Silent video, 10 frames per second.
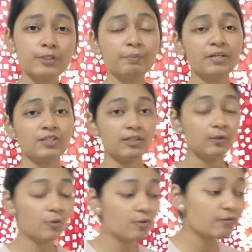
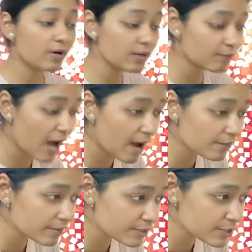patients who work
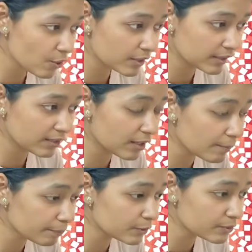hours on their
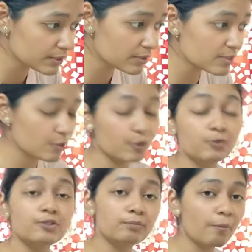computers or
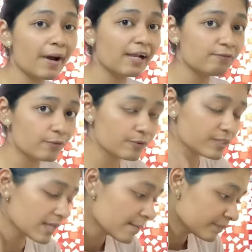use mobile
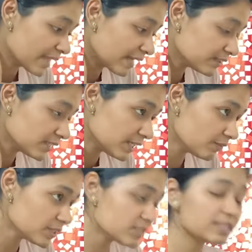phones, then the
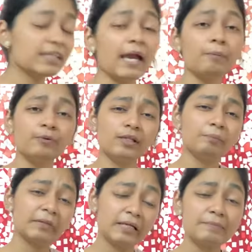Levator
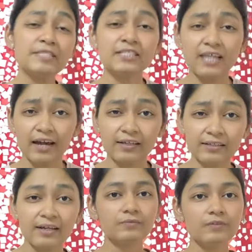scapulae becomes
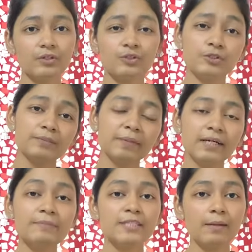tight. So it
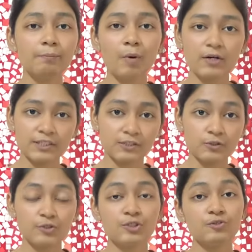becomes important
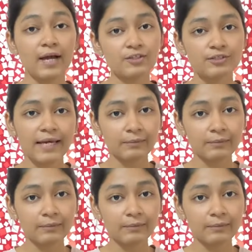to stretch that